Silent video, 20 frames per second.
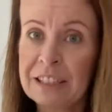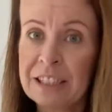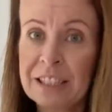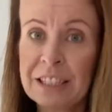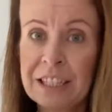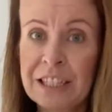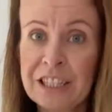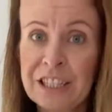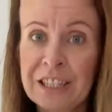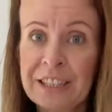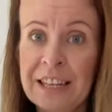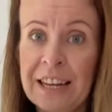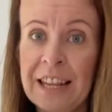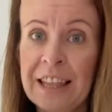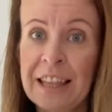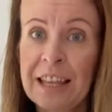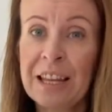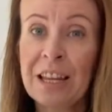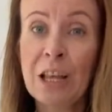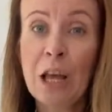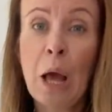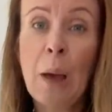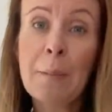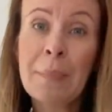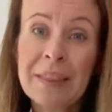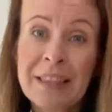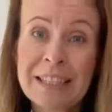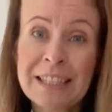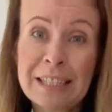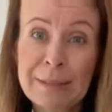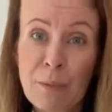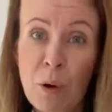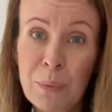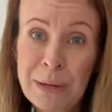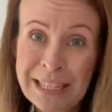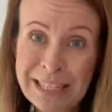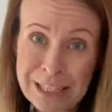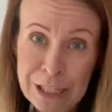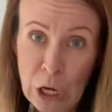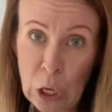dingy as anything. But this is my
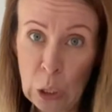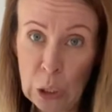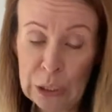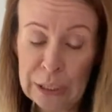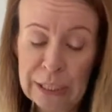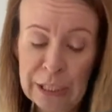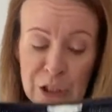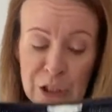winter gardening